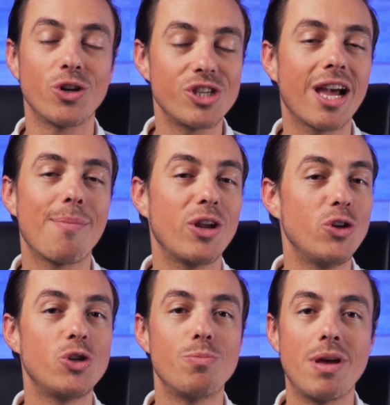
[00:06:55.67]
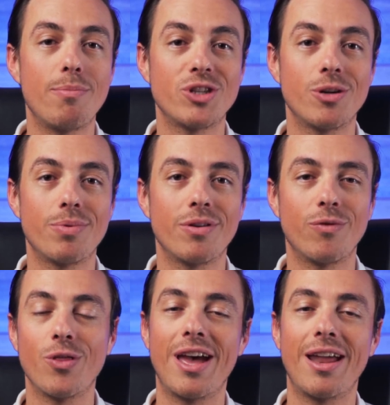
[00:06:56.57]
check out my YouTube membership for
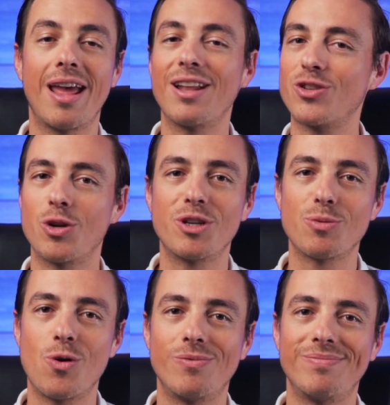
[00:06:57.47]
that and so much more.